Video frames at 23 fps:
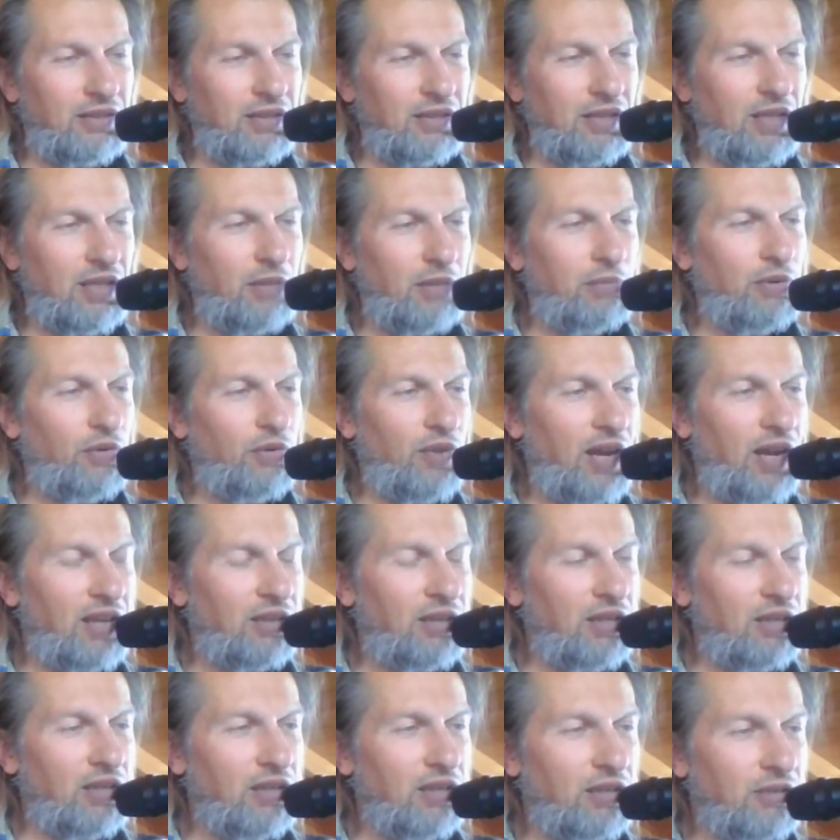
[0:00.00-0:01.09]
Keep on
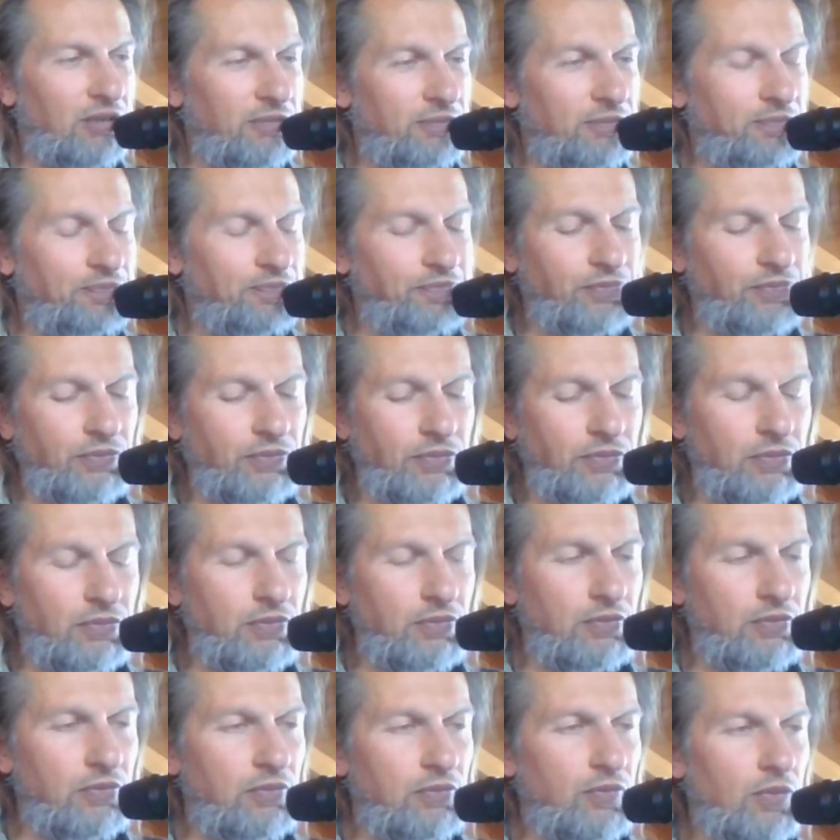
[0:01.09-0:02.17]
writing.
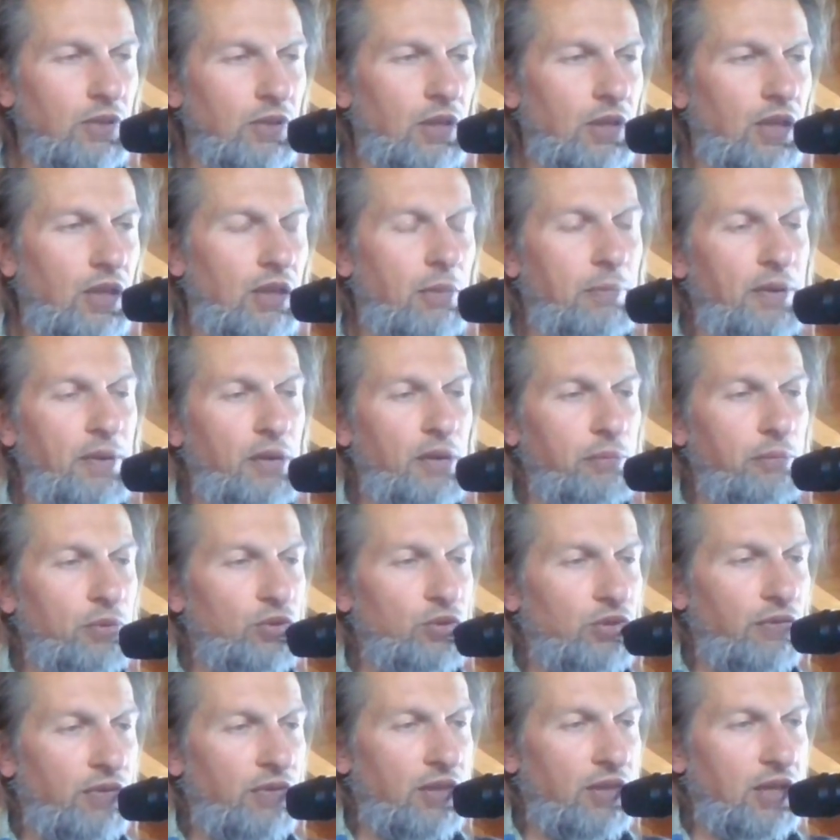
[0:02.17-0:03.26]
The purpose
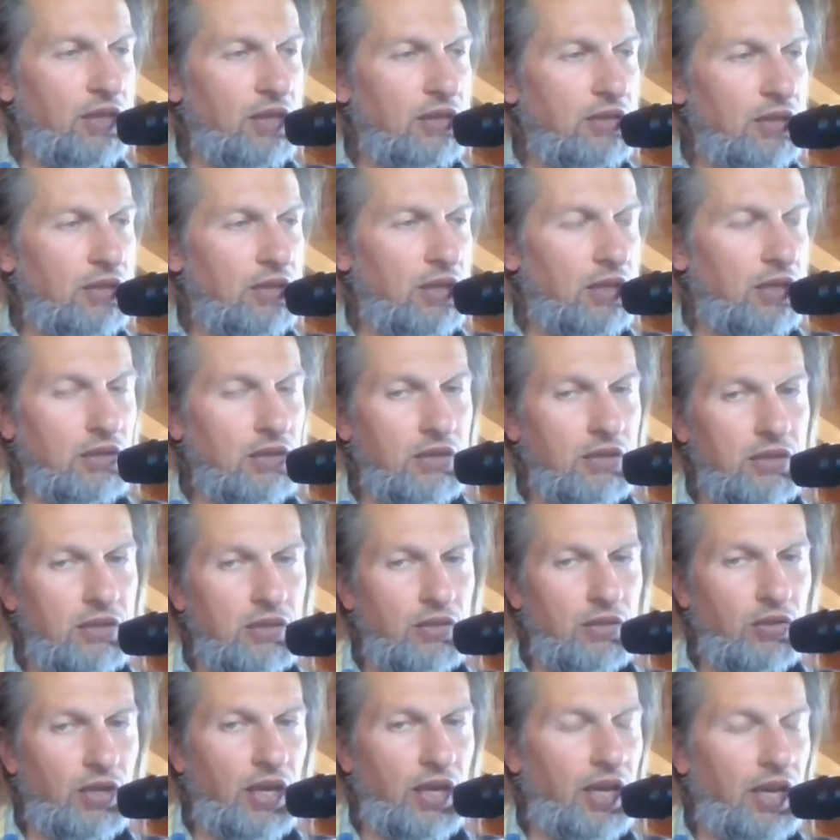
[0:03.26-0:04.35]
of this is,
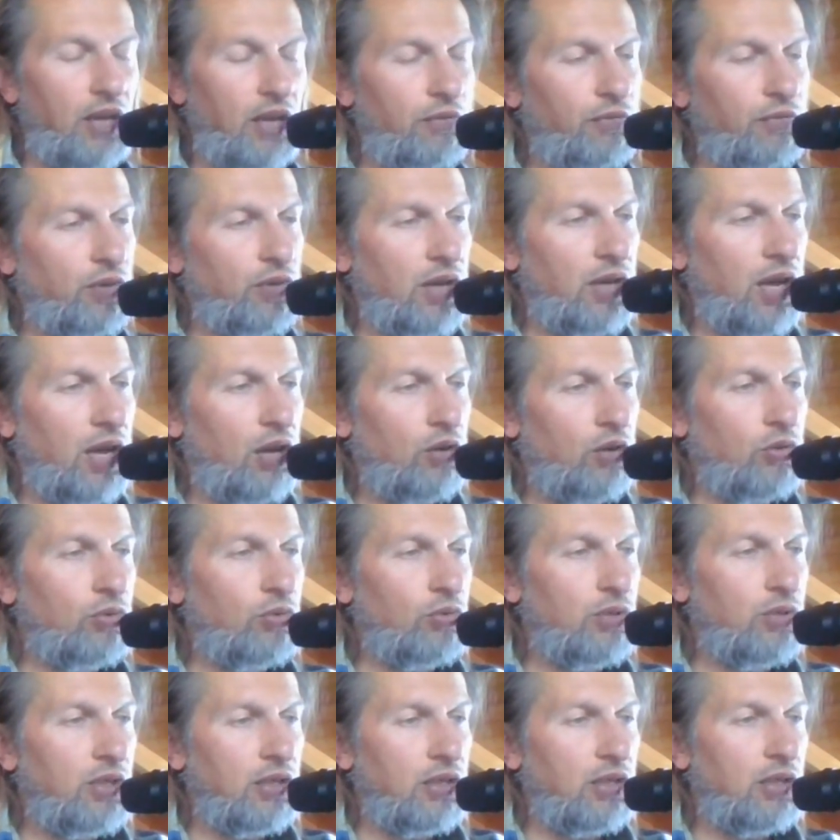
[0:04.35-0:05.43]
okay, for now
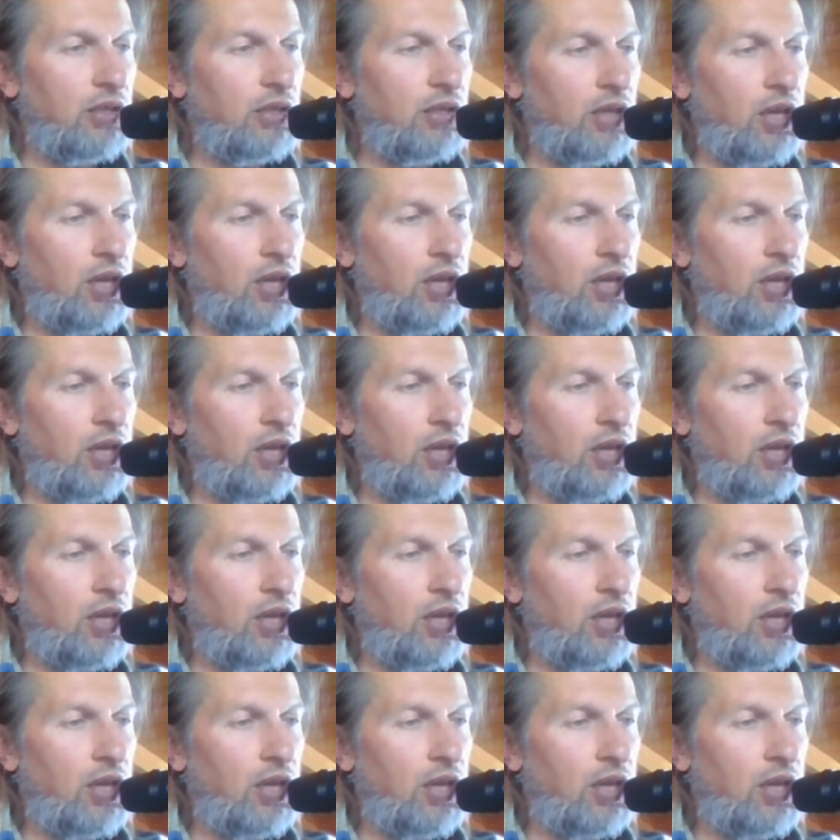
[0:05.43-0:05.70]
we